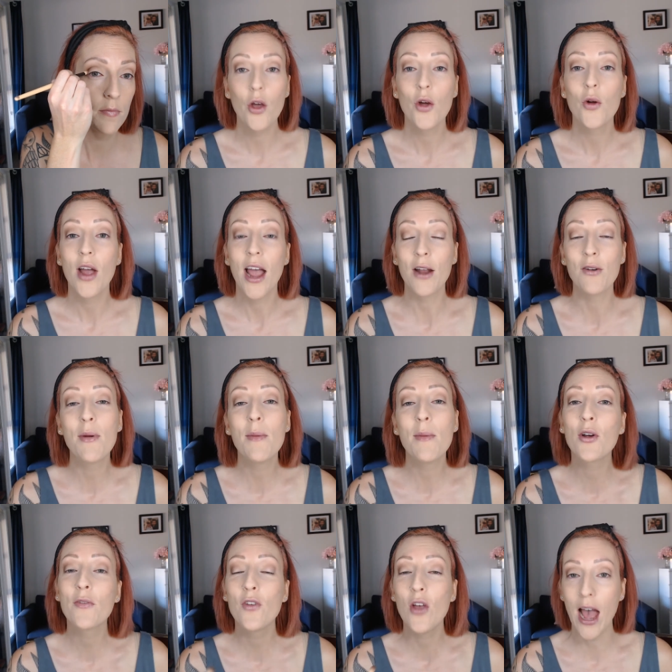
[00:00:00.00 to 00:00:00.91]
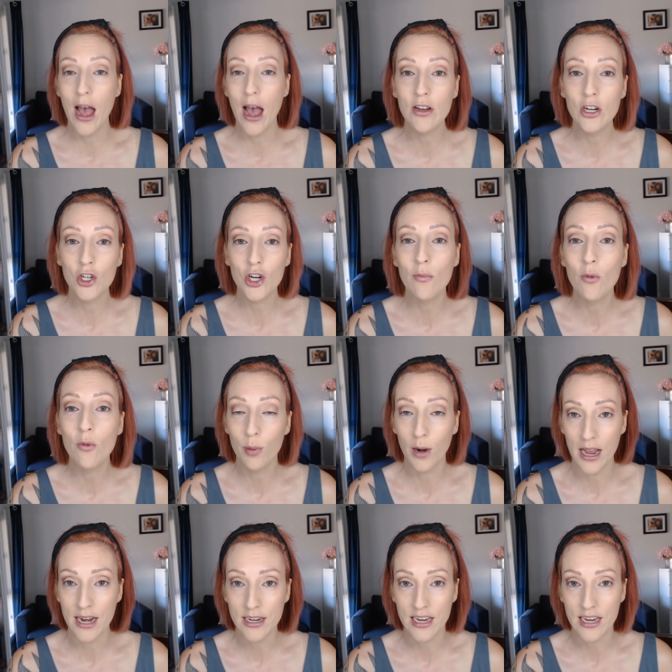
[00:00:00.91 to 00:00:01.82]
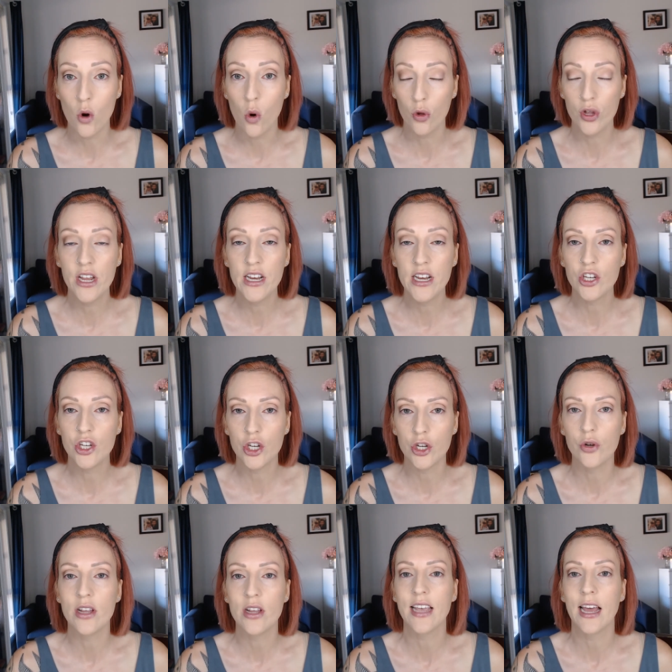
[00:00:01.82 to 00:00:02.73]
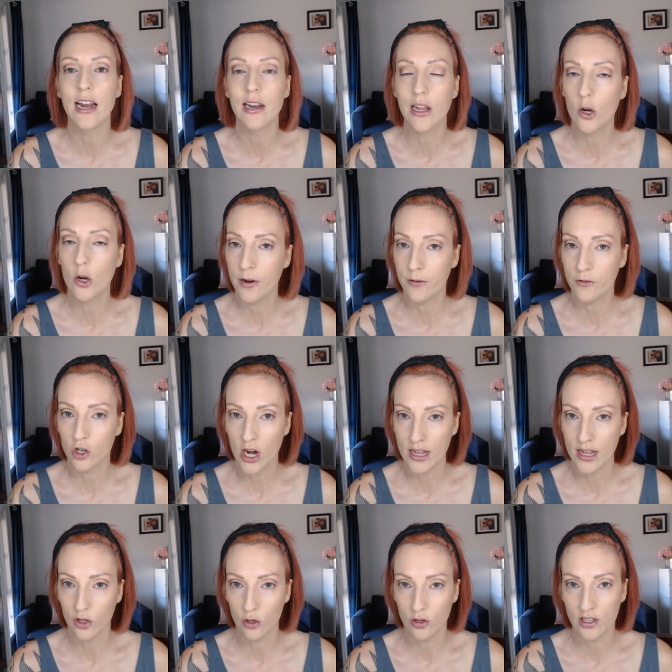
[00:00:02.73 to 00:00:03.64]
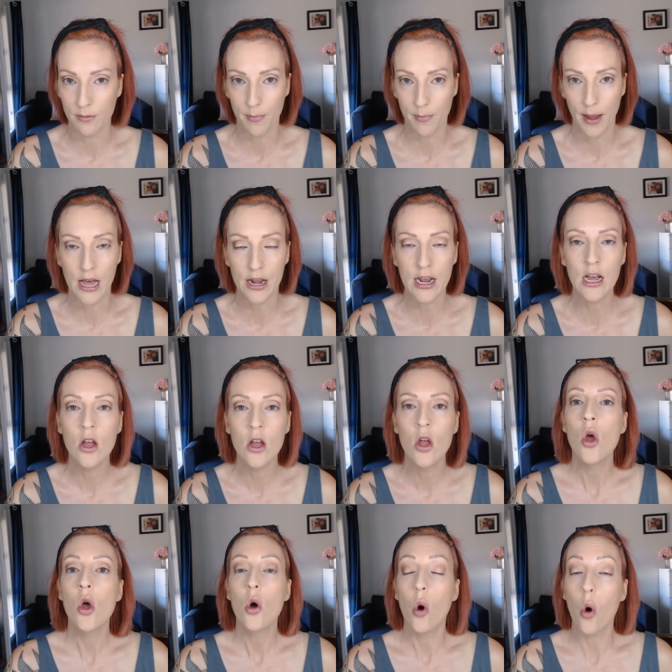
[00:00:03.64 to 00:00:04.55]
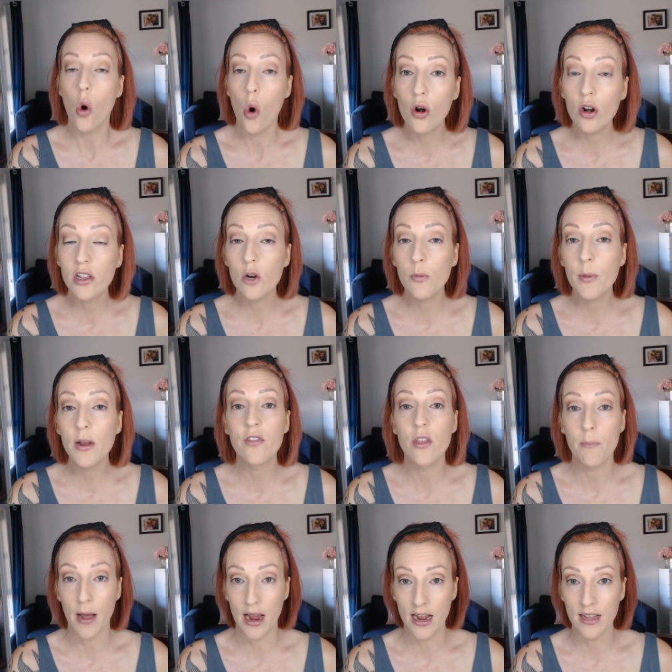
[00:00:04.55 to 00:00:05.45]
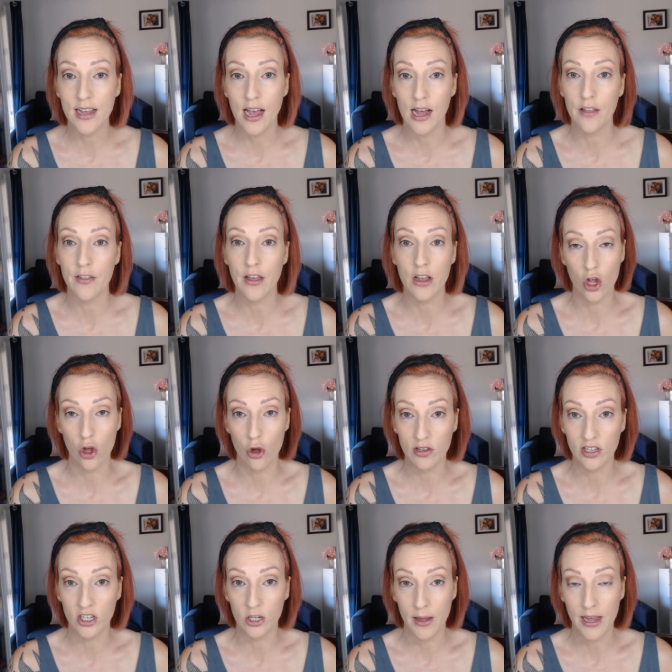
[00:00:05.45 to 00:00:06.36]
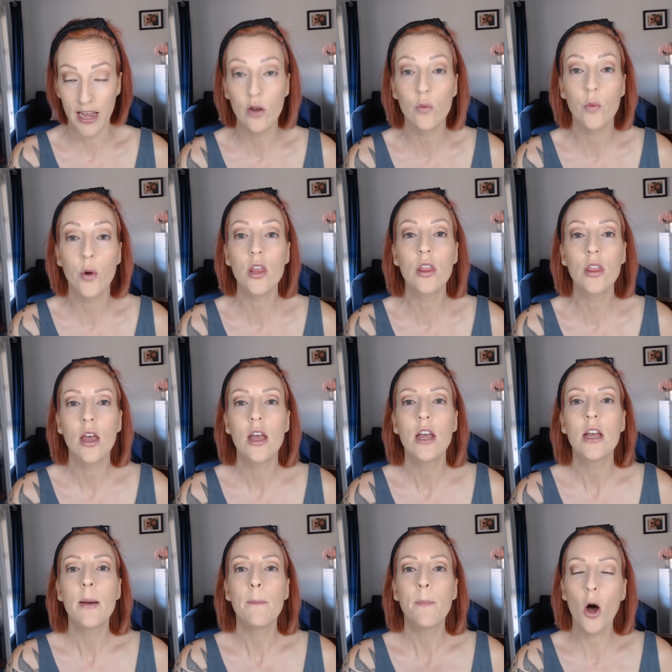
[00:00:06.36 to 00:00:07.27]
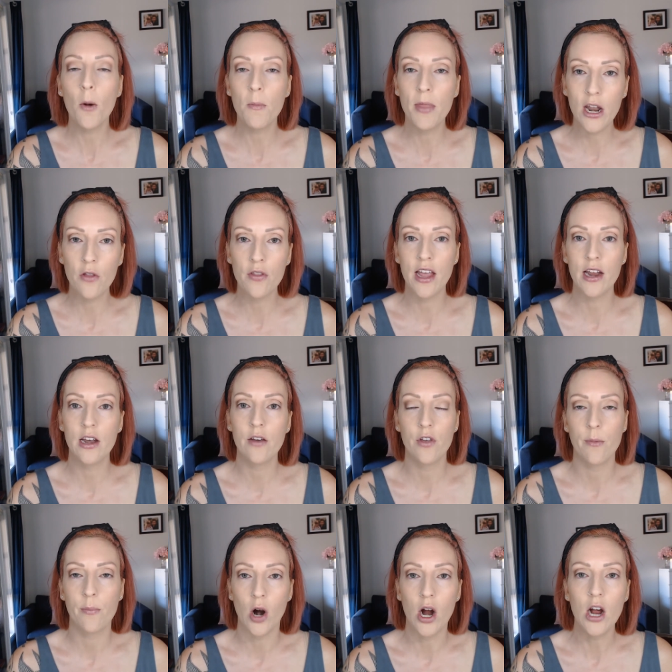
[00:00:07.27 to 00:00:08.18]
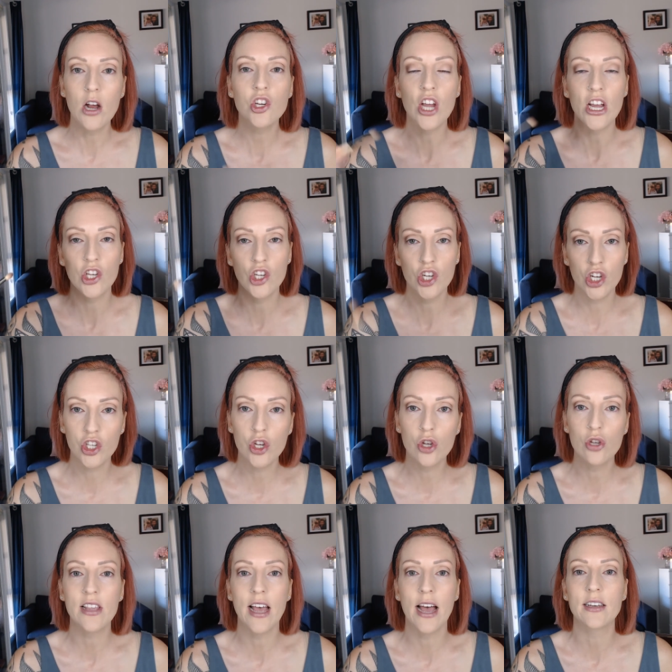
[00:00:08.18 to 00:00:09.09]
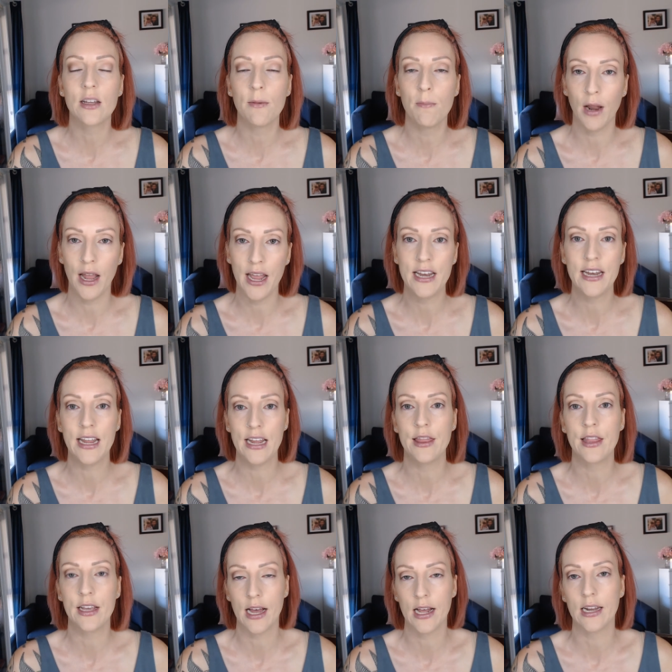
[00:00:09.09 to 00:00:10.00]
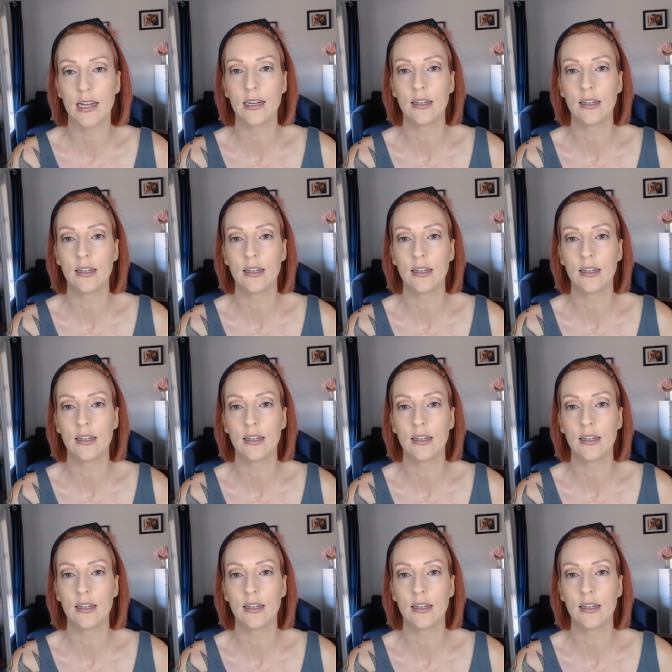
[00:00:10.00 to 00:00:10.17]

And remember, if you're having trouble blending, all you need to do is get a little bit of translucent powder or a little bit of the base color that you used to begin with. Pop that on the end of your brush and just use that to blend in the color.